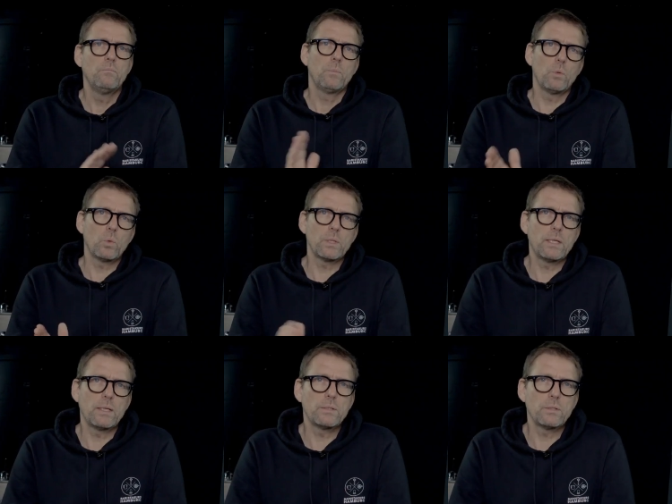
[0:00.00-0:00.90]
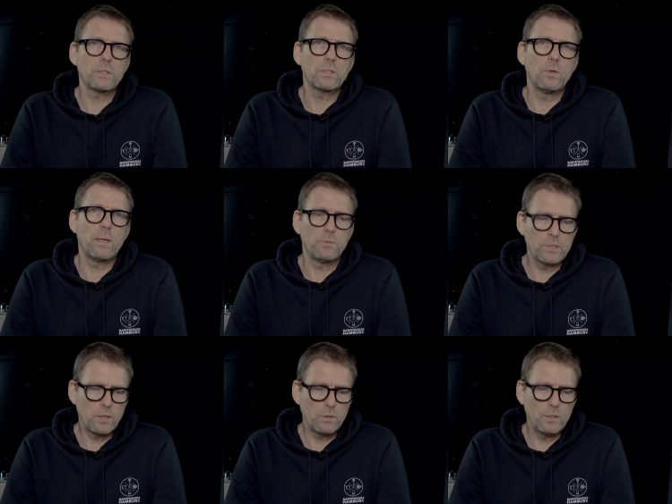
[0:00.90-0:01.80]
We want to get 30 grams
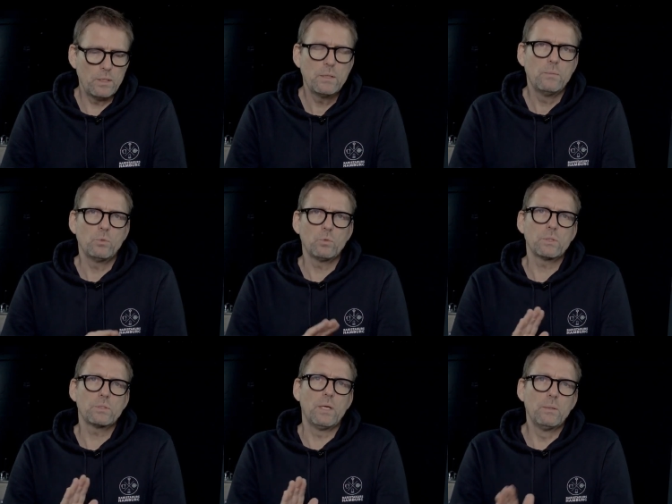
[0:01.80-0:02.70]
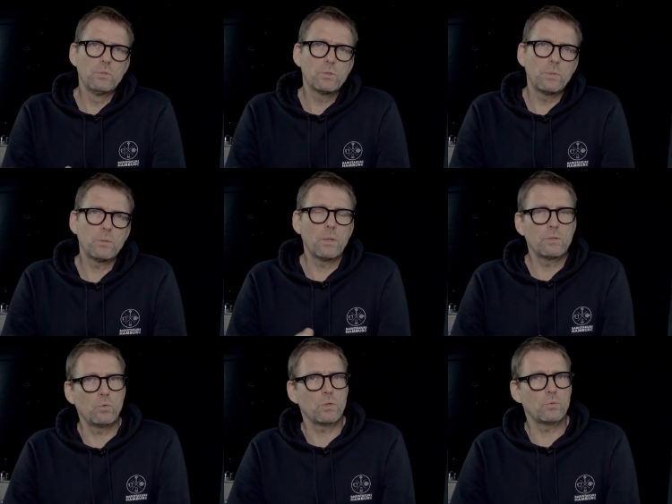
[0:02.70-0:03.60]
out, and the brewing time should be about
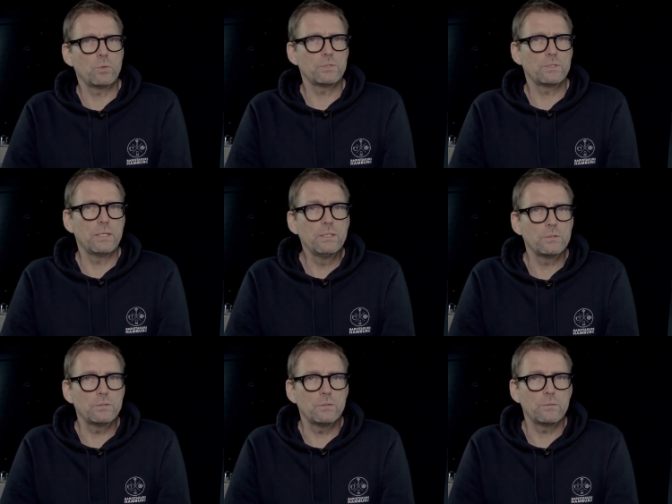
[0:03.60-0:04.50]
21 seconds.